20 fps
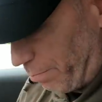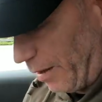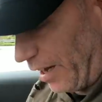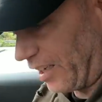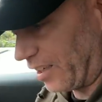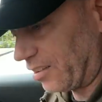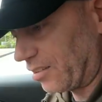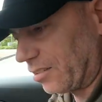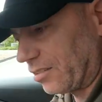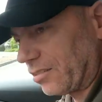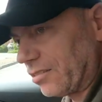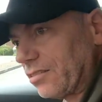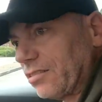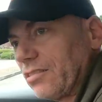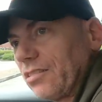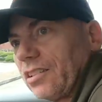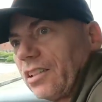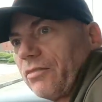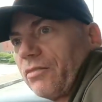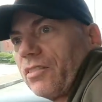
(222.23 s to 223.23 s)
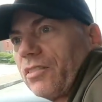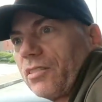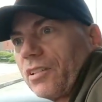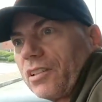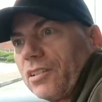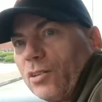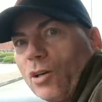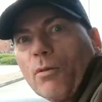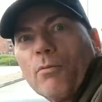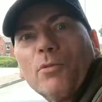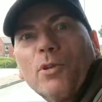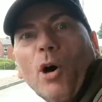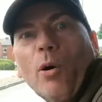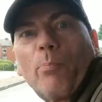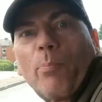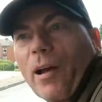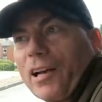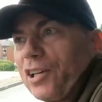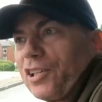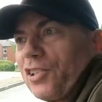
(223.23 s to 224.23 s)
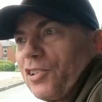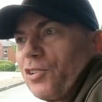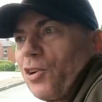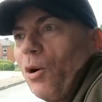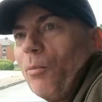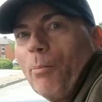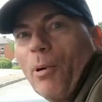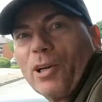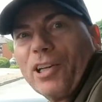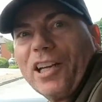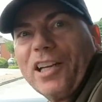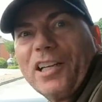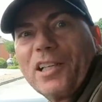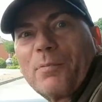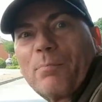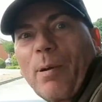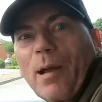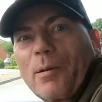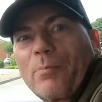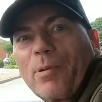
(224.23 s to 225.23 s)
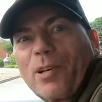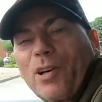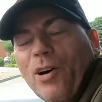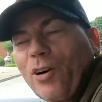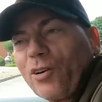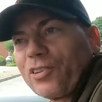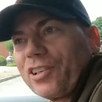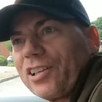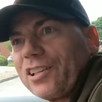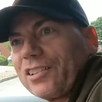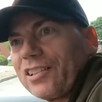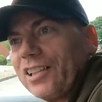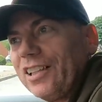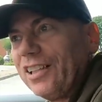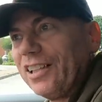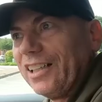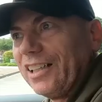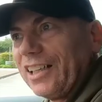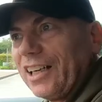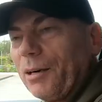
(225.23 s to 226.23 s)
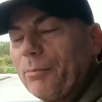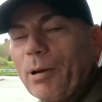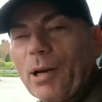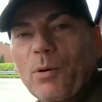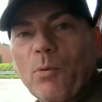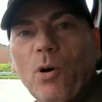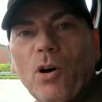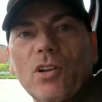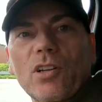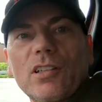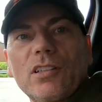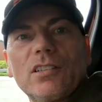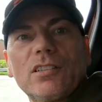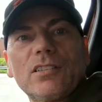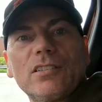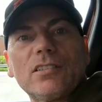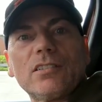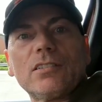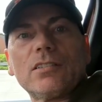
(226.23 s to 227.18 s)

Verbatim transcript: it's, big and like, so, not, not big because it's got money and it's big because it's a big wallet. Right.